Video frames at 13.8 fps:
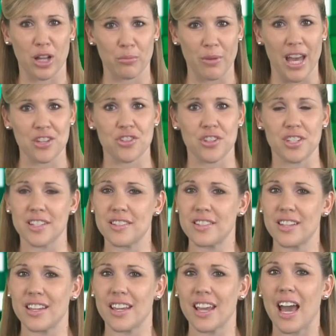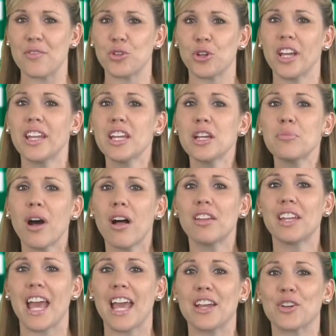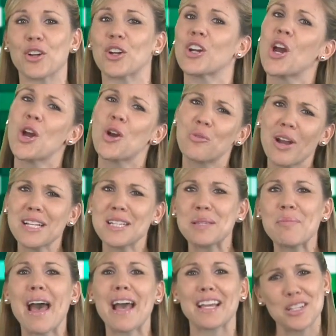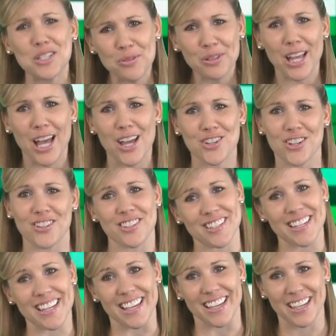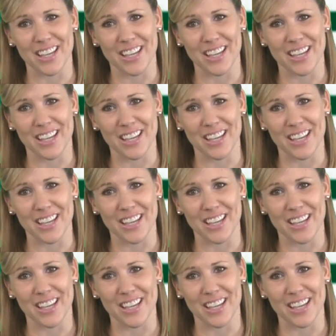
match in DC after hitting a ball in anger right smack into a line judge's knee.